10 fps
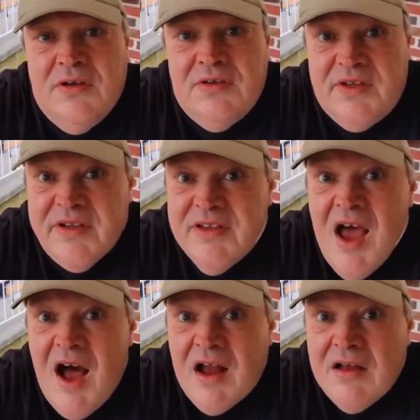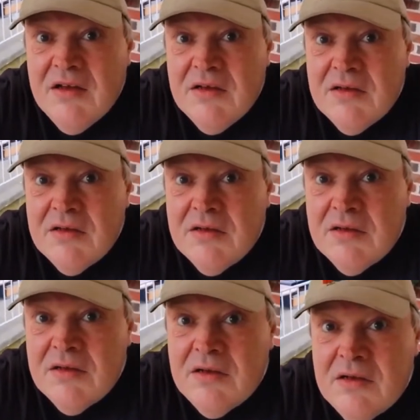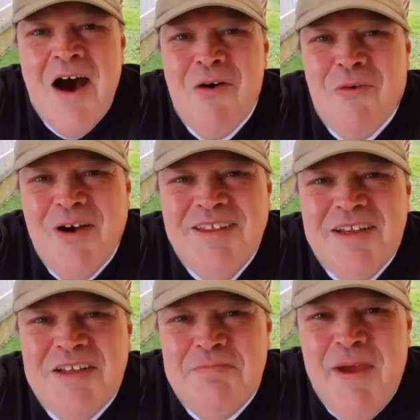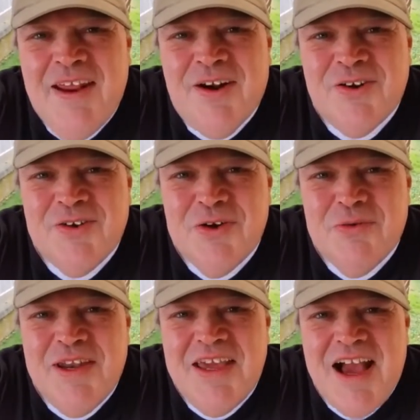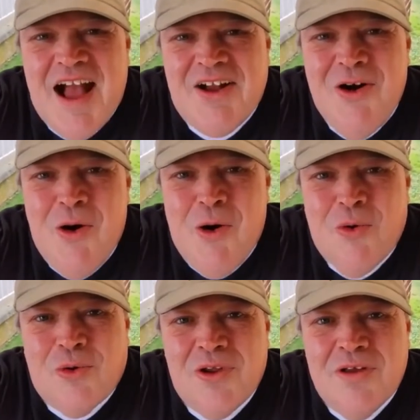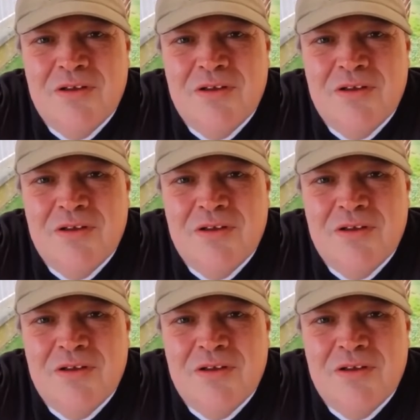TikTok. What did the painter do when he got cold?